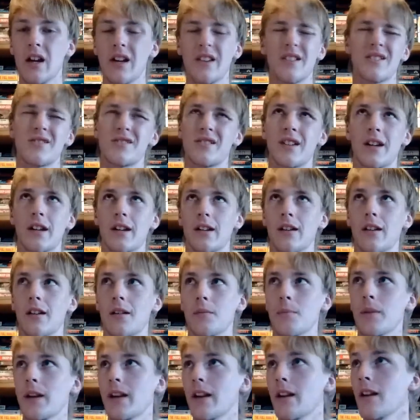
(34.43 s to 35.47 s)
There's not a lot of
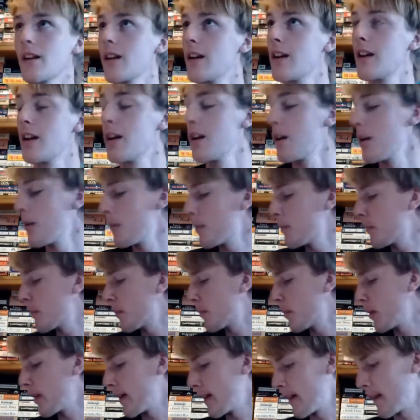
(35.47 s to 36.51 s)
pain.
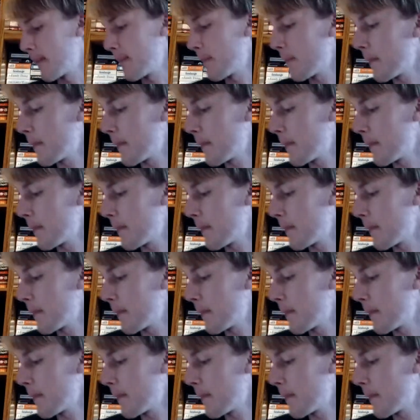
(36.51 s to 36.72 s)
But